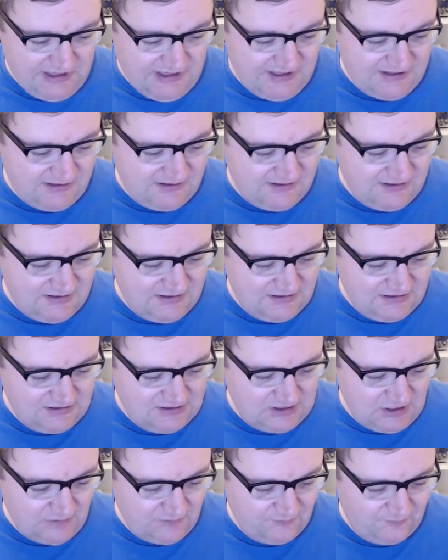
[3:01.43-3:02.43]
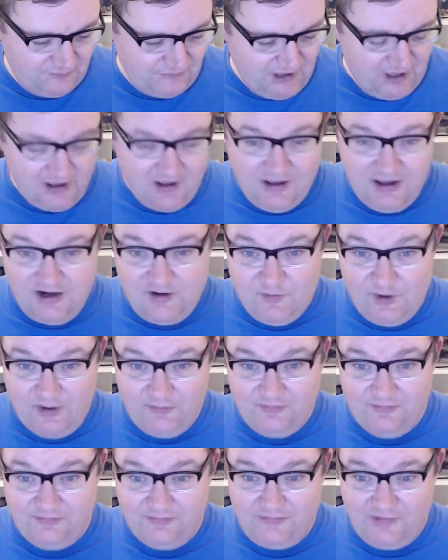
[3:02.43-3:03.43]
play it. So anyway,
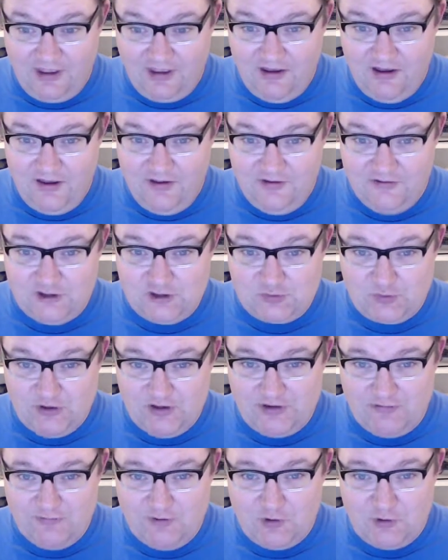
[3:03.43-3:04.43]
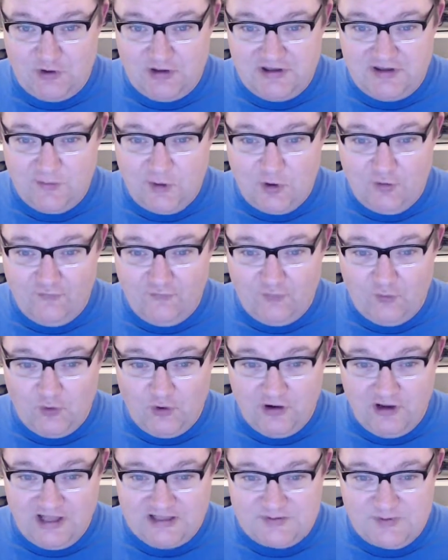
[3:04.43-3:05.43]
I just wanted to record a demo
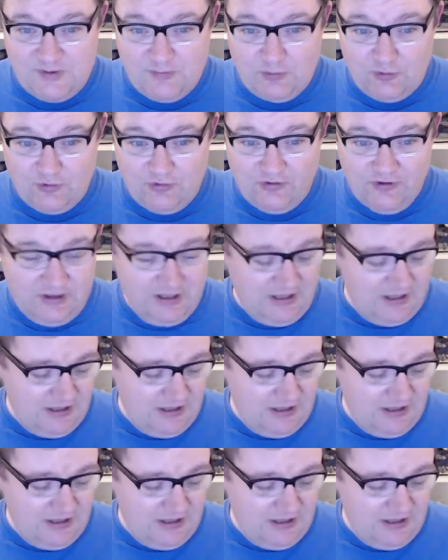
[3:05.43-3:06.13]
for lots of people